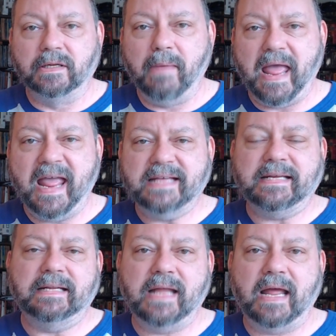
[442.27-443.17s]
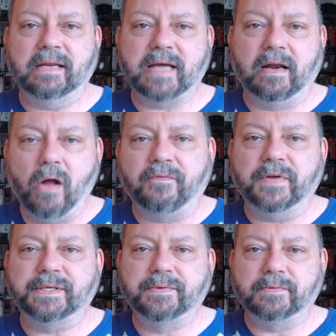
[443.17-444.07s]
maze, and it's got an
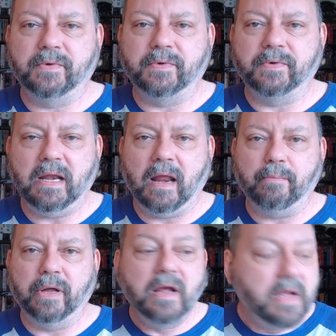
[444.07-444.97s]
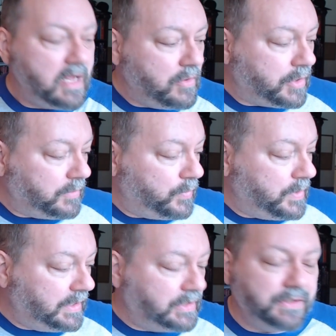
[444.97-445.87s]
office with him in it, but you could
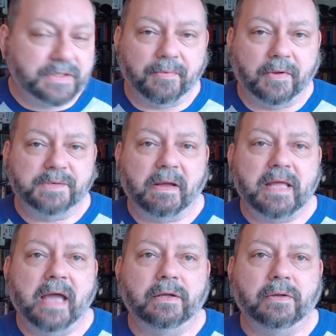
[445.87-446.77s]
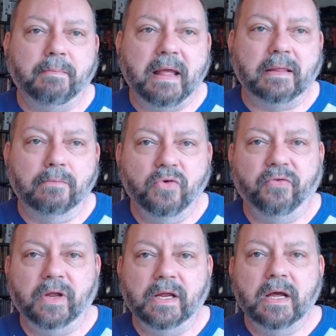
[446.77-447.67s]
really do something spectacular and make the
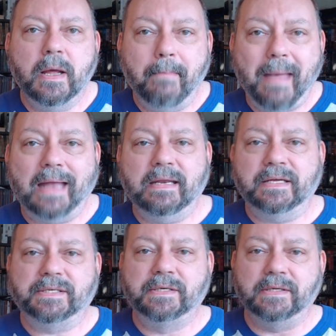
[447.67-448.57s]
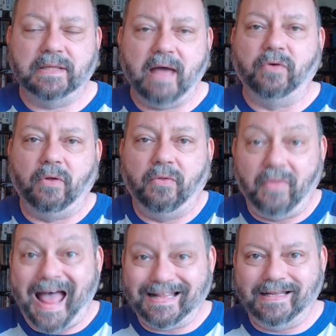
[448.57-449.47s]
Movie Madness level
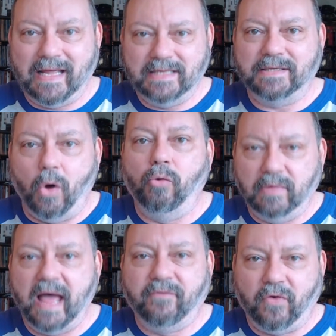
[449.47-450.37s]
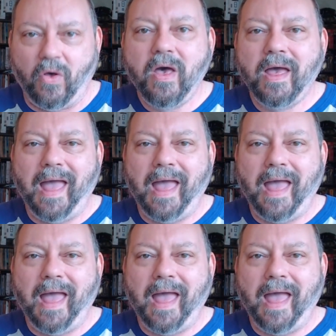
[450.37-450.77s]
that his home level,